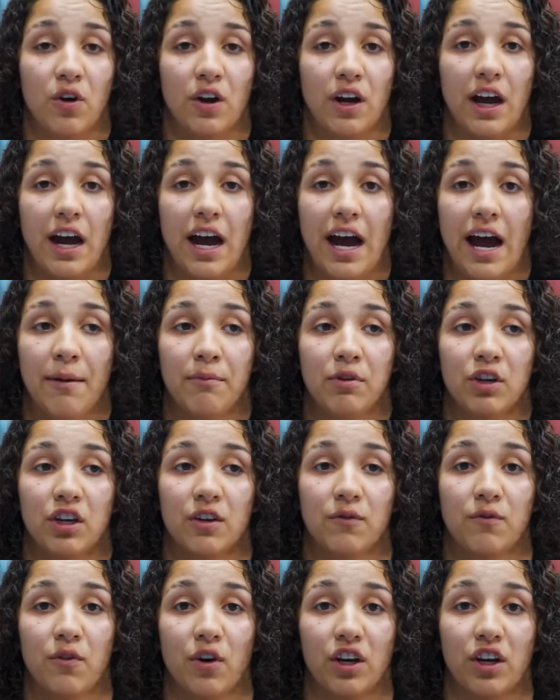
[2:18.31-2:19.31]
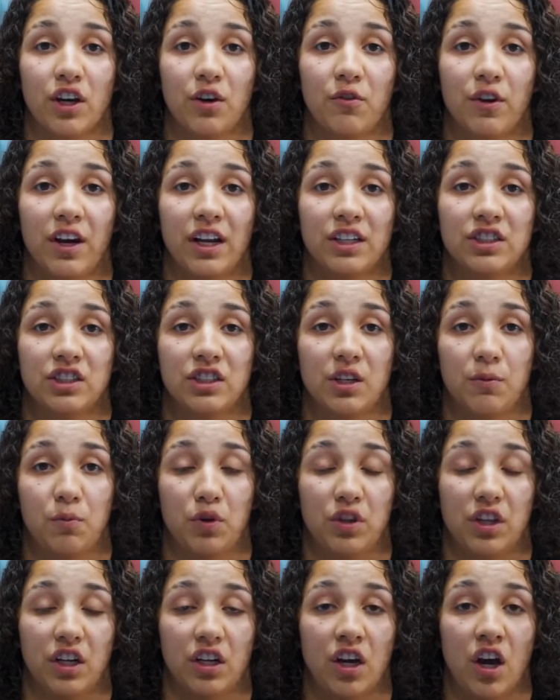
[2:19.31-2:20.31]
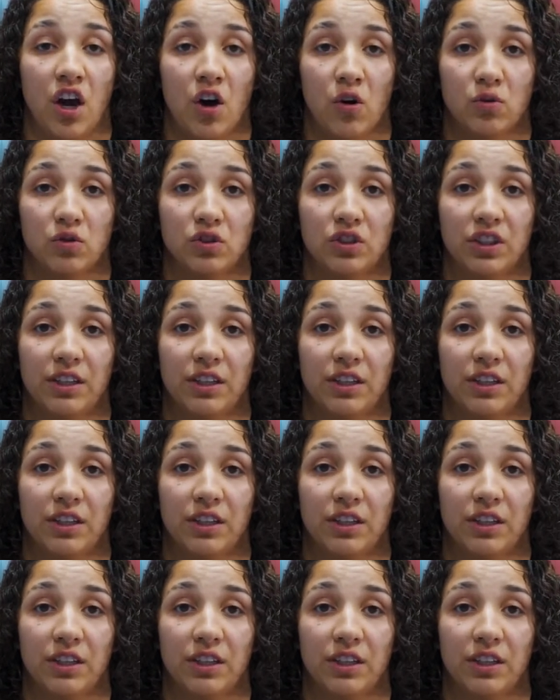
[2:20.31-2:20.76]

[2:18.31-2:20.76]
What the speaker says: I'm looking for a good relationship with the coach.